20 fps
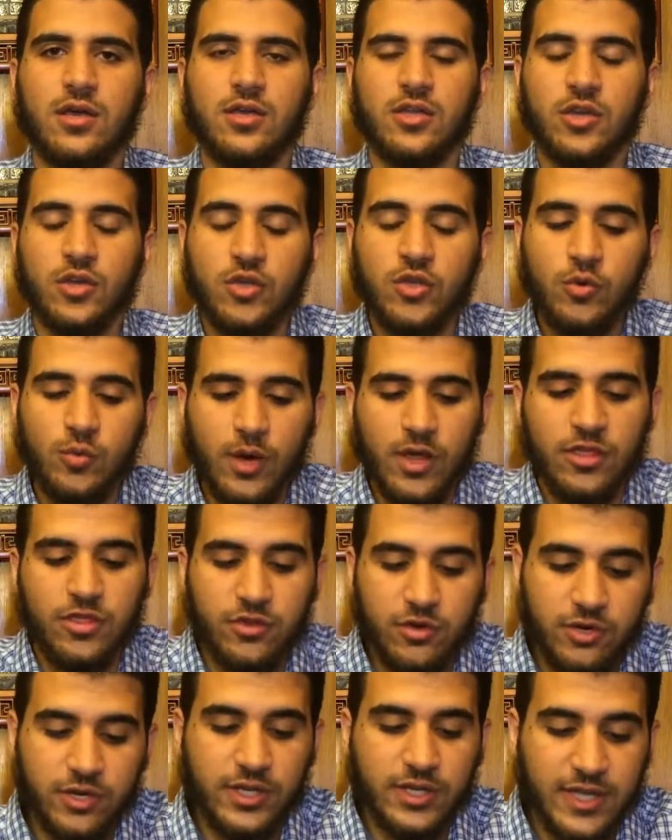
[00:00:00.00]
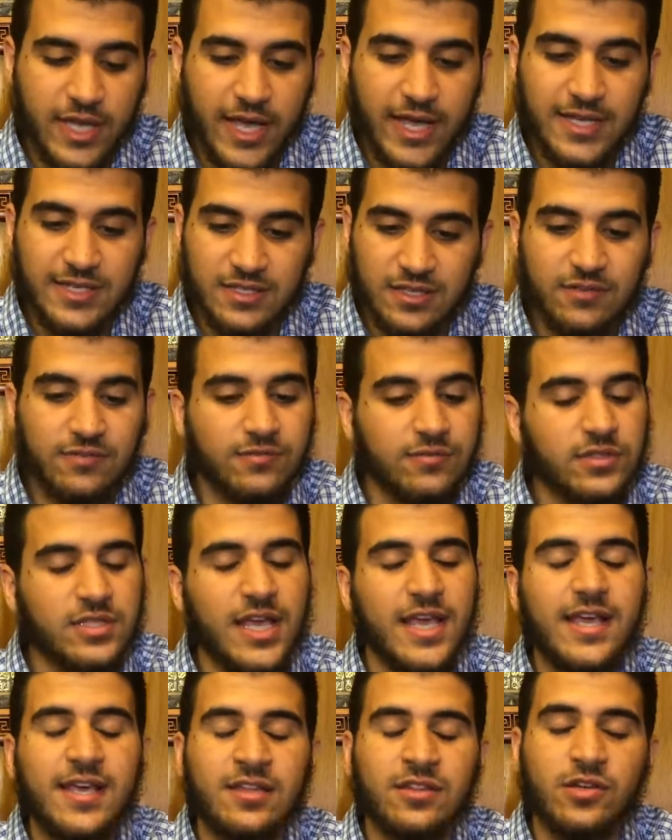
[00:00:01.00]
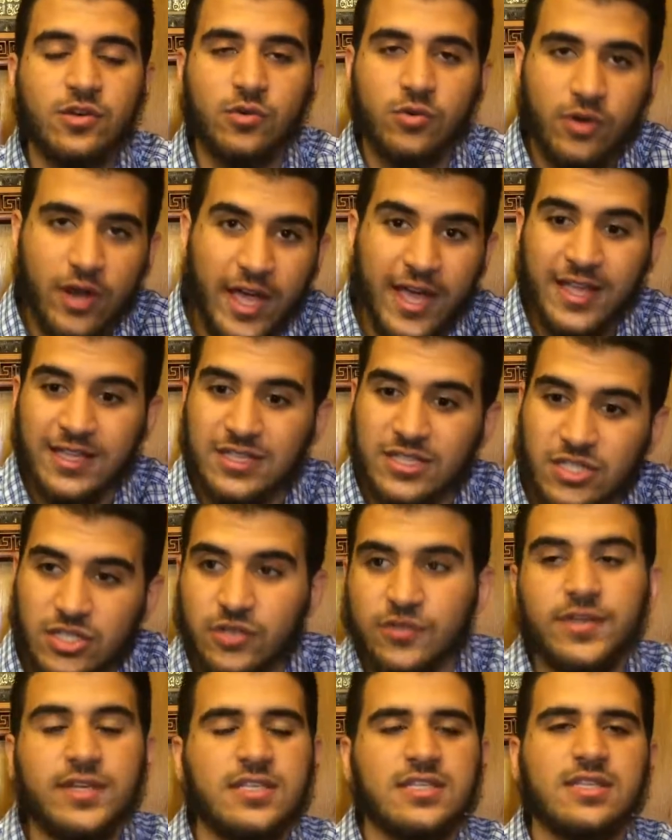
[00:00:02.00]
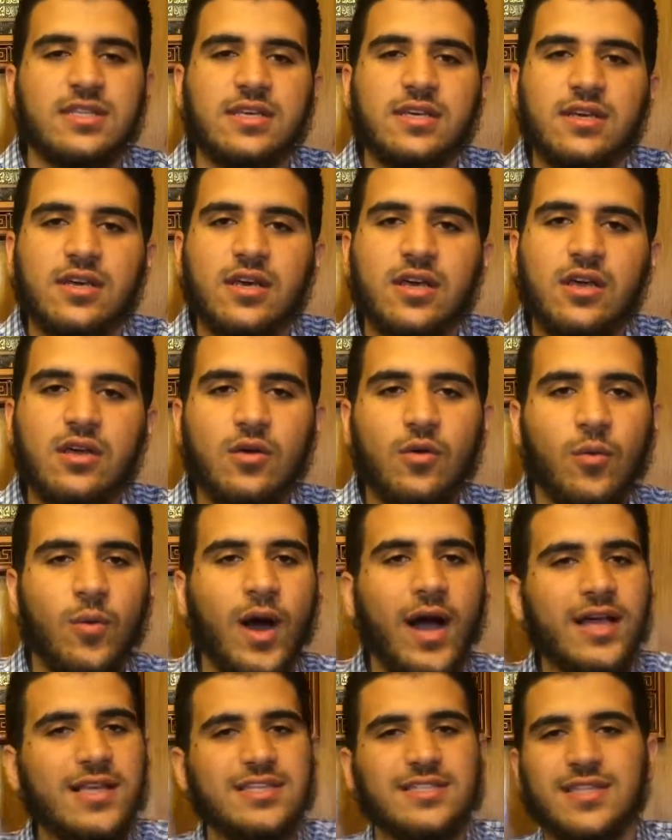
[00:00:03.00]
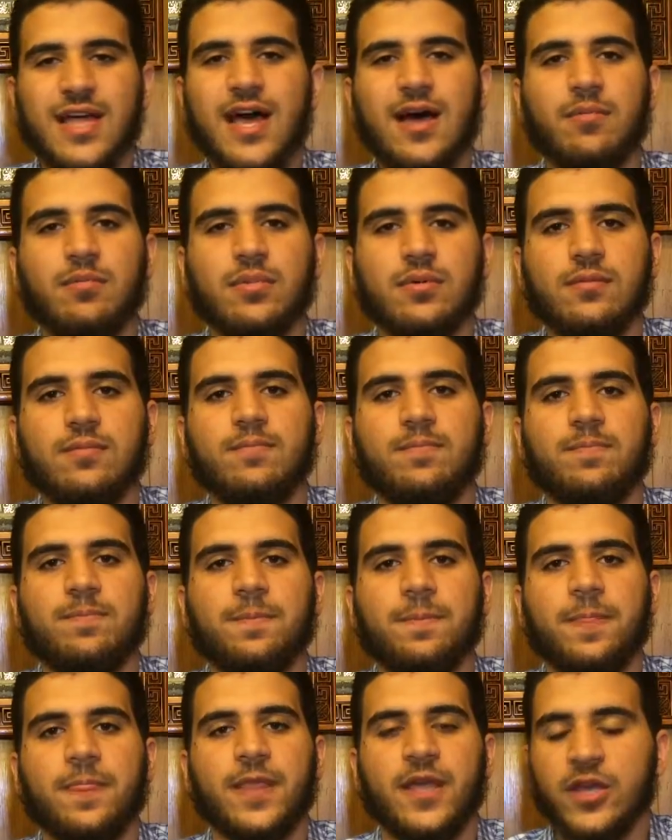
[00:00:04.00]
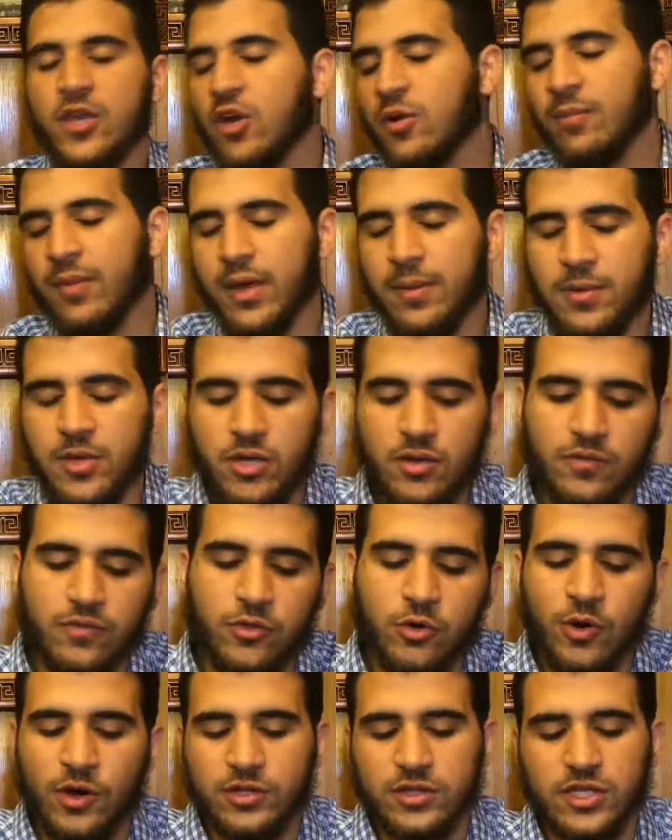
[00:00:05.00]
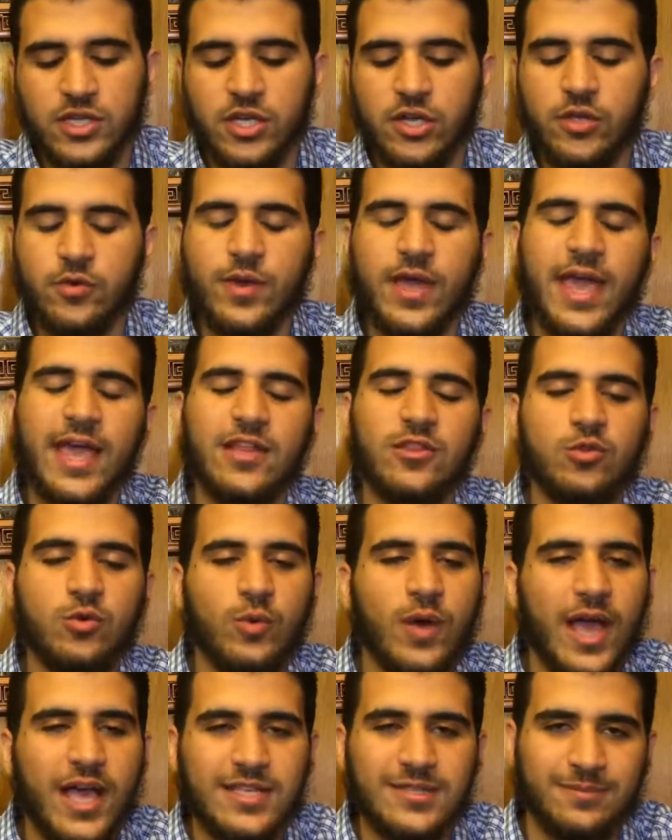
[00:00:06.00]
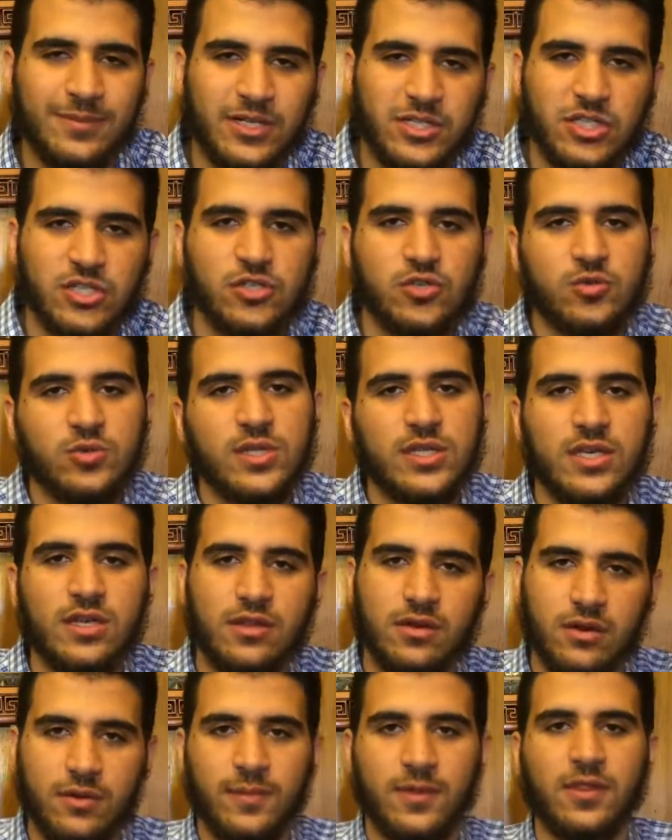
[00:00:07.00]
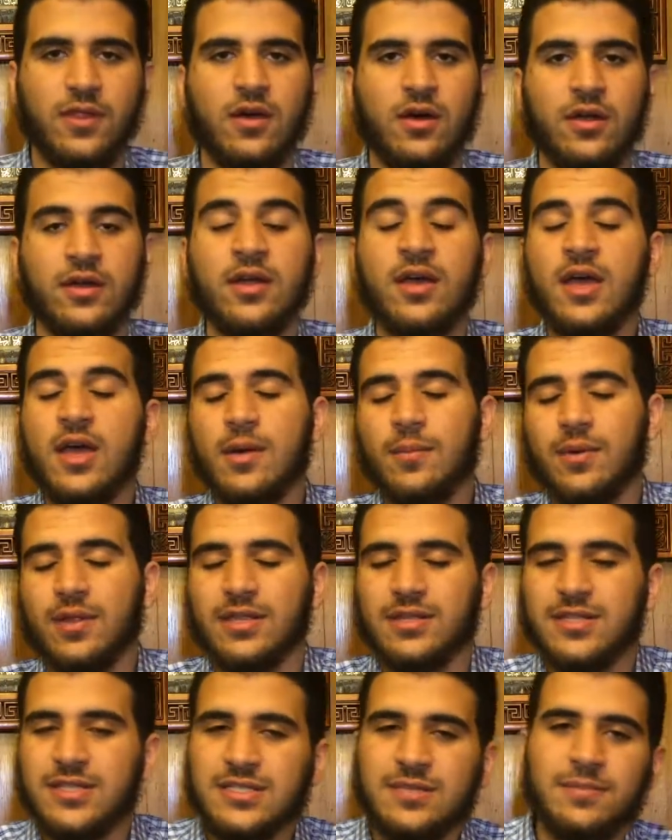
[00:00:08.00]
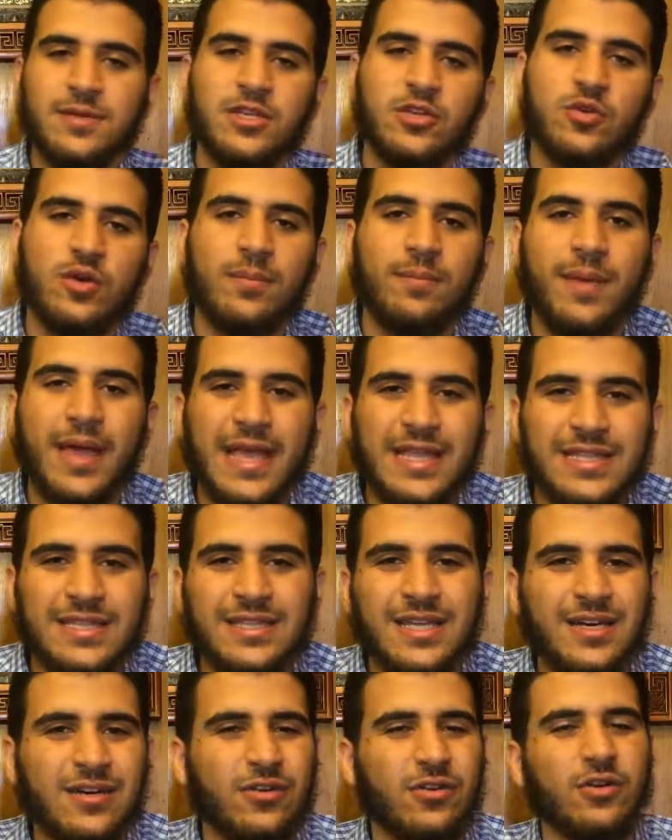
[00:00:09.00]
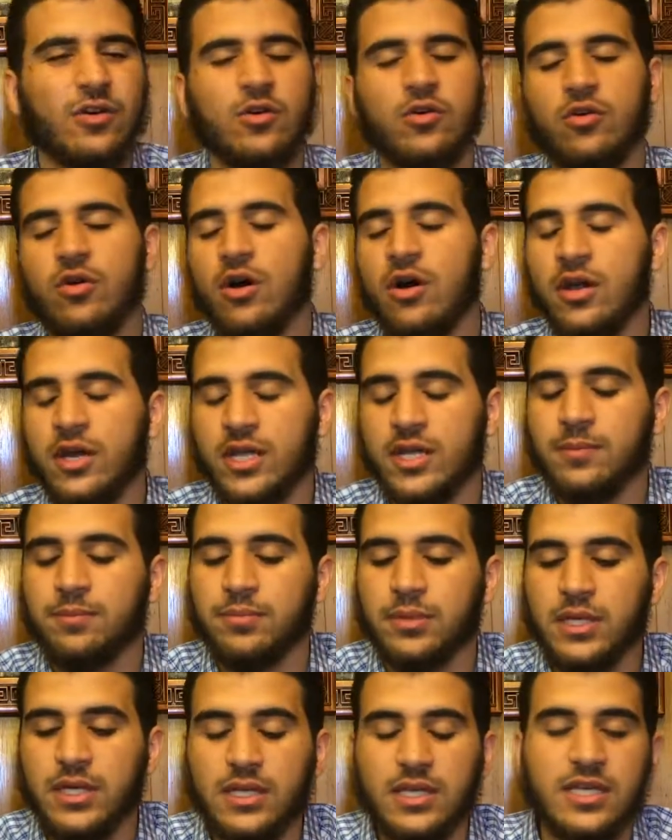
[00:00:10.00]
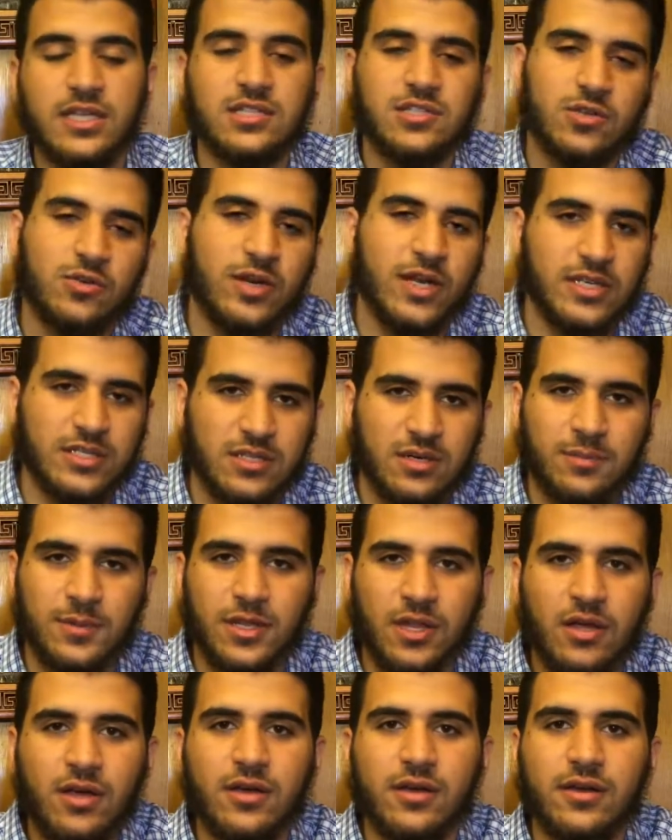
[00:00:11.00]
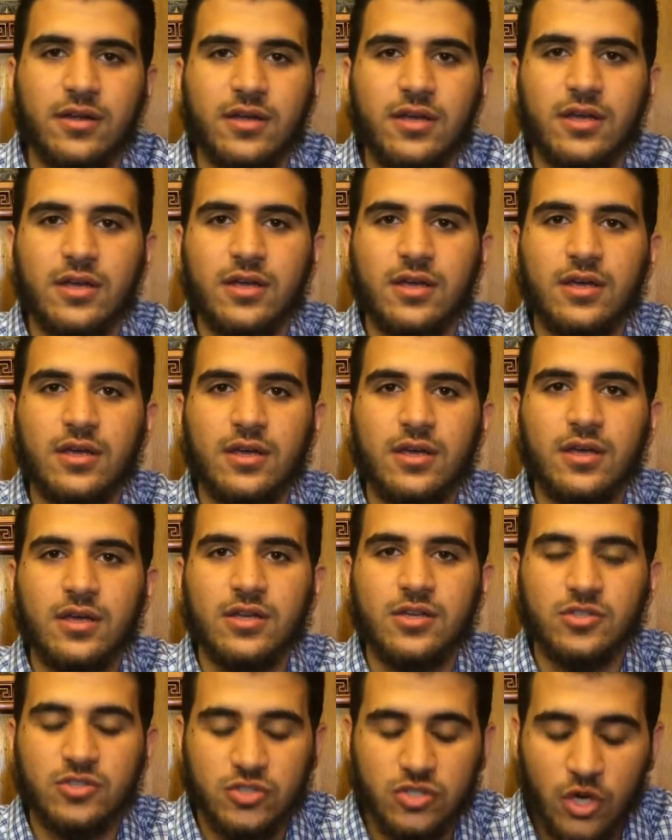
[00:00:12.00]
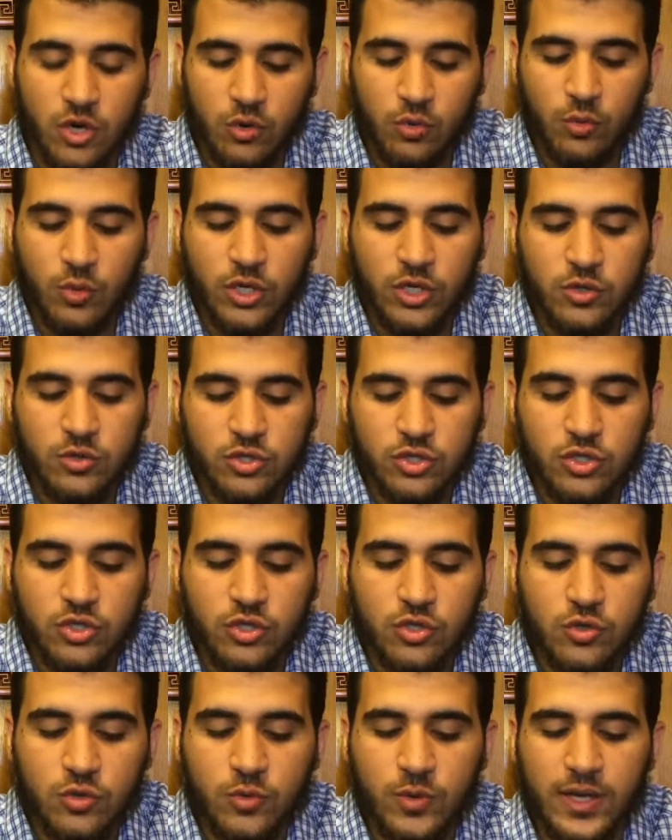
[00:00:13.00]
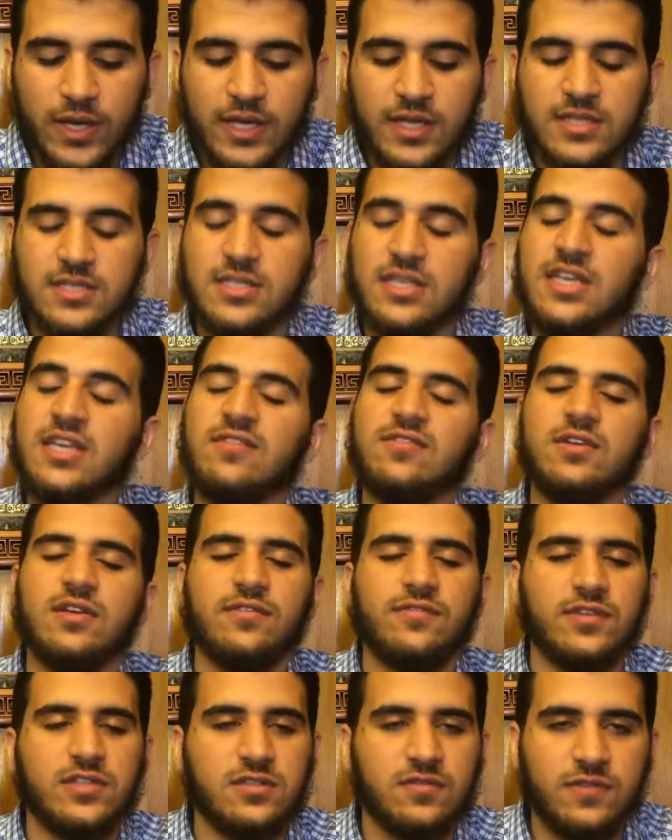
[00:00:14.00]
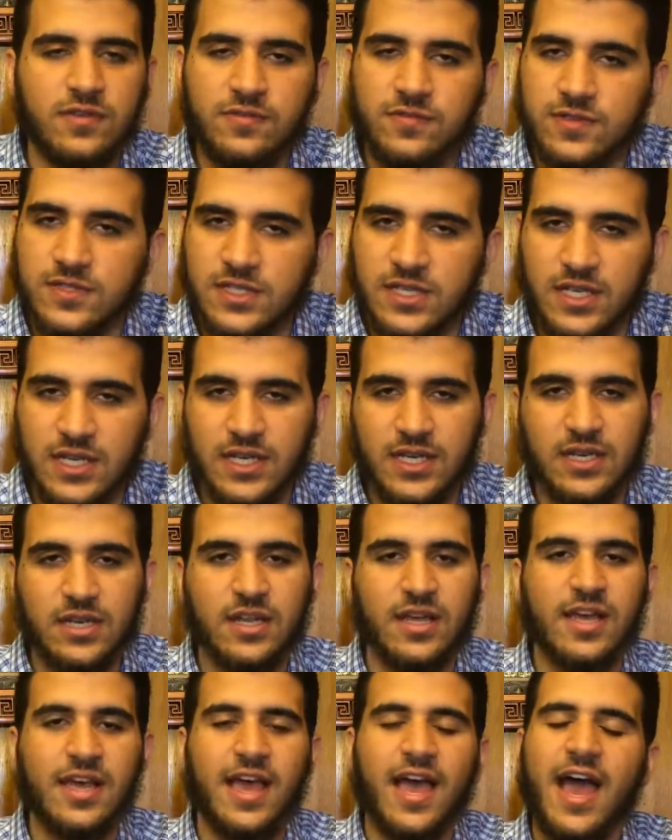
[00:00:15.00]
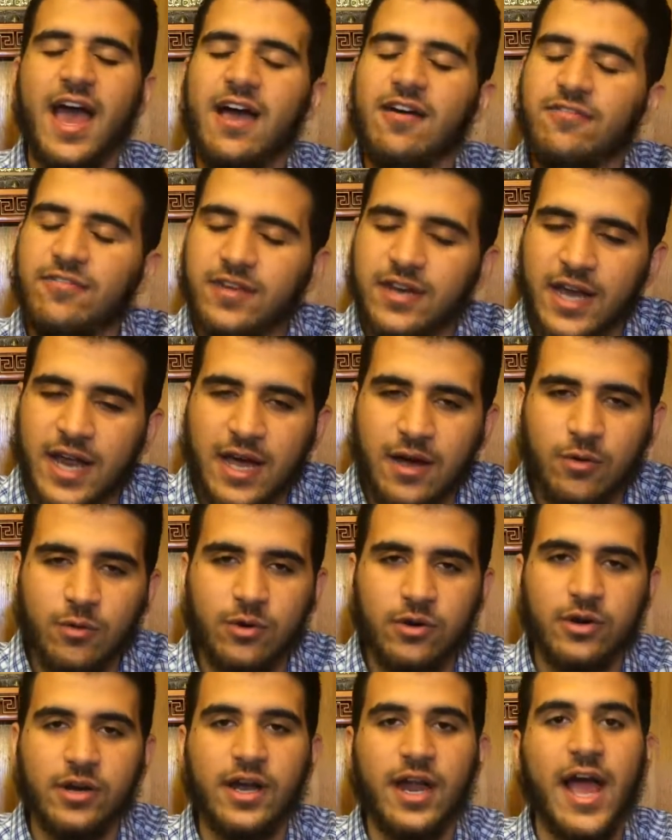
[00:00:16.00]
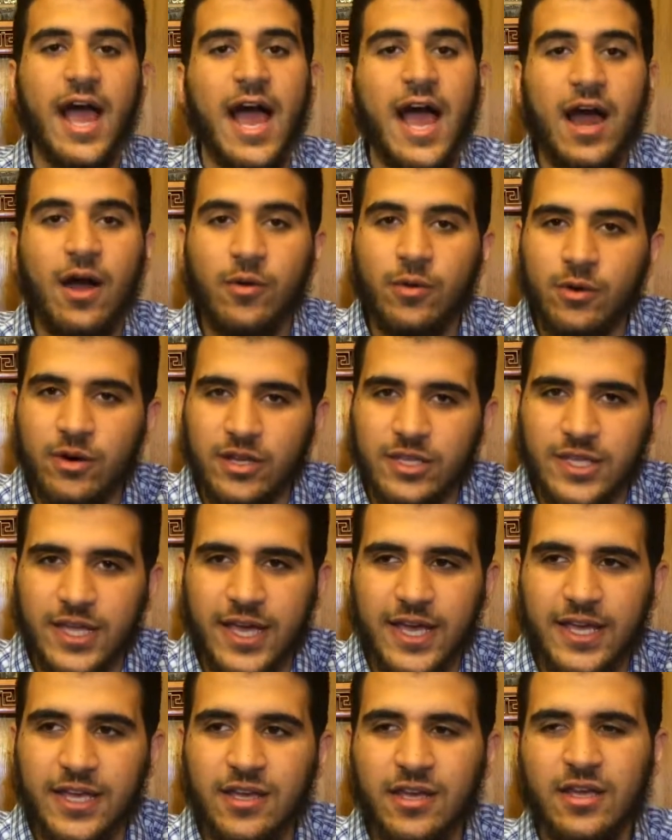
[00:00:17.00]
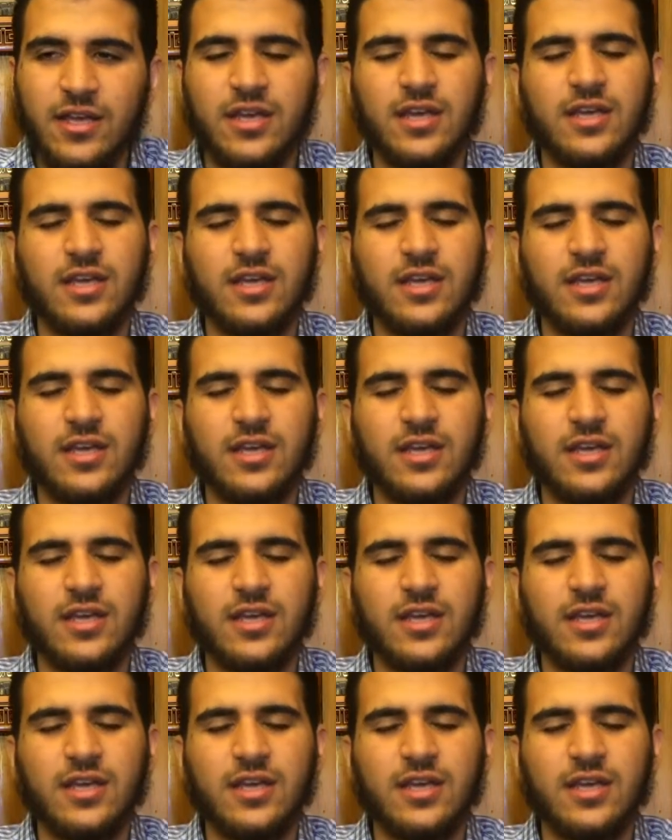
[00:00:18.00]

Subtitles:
You know, you went 30 days of taking the Quran seriously. Why stop? You know, maybe throughout the year you can't do as much as you did in Ramadan, but that doesn't mean you abandon the Quran completely until next Ramadan. So what you should do is, even if it's 15, half an hour, an hour a day,